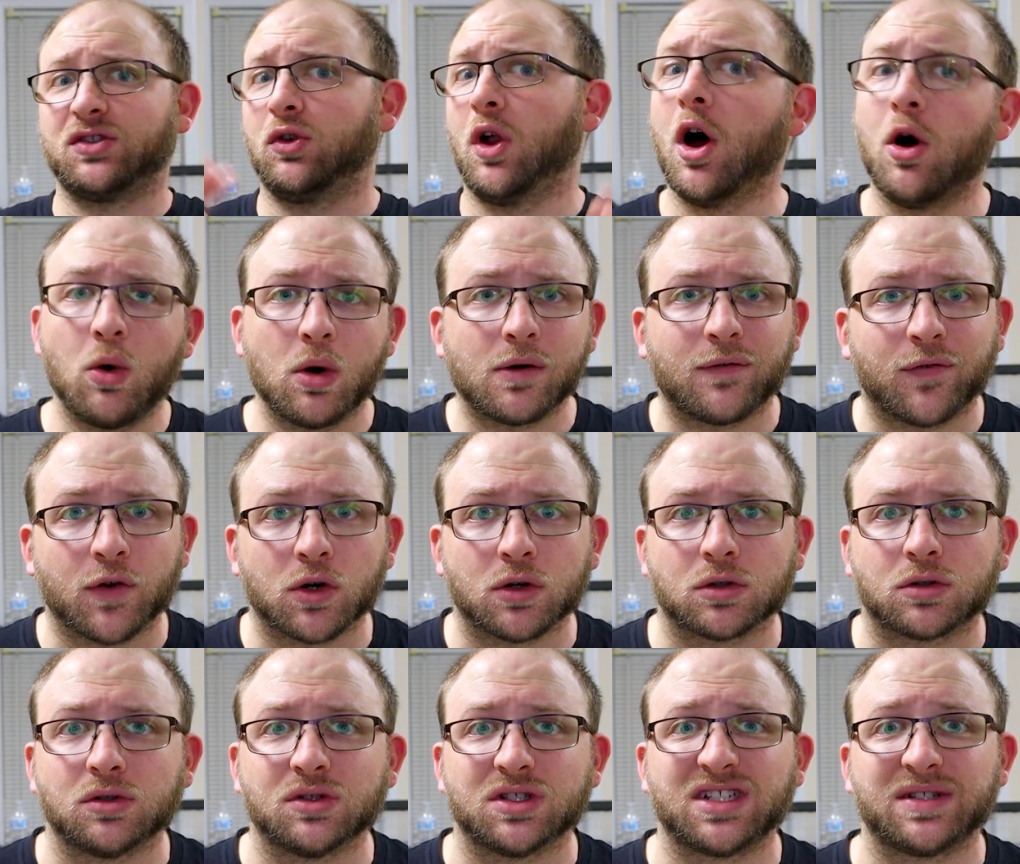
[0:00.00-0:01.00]
lower
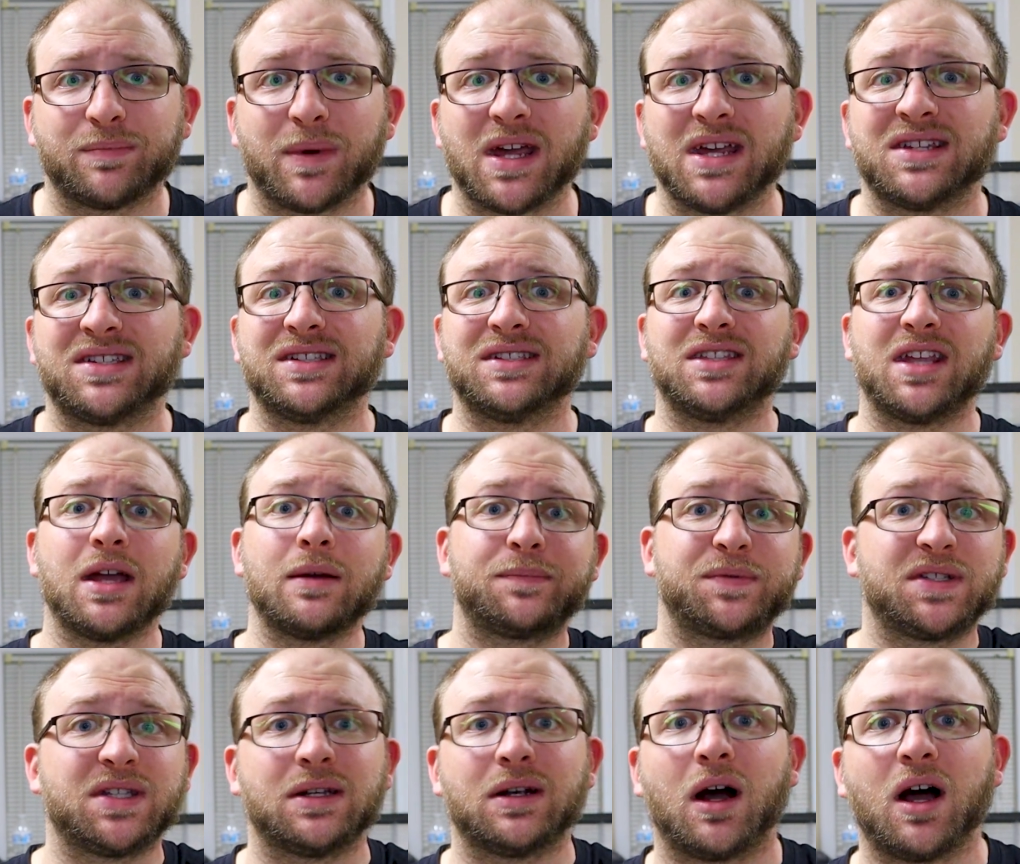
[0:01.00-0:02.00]
vertical space,
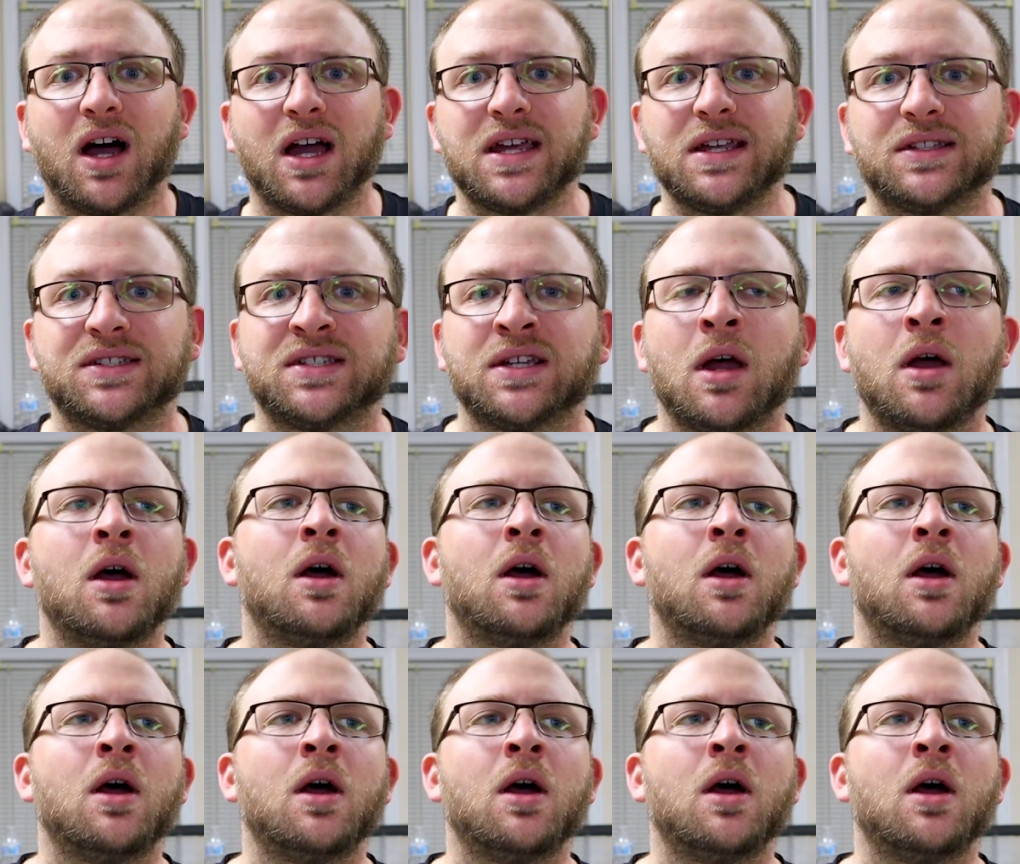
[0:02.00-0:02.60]
dips and heights.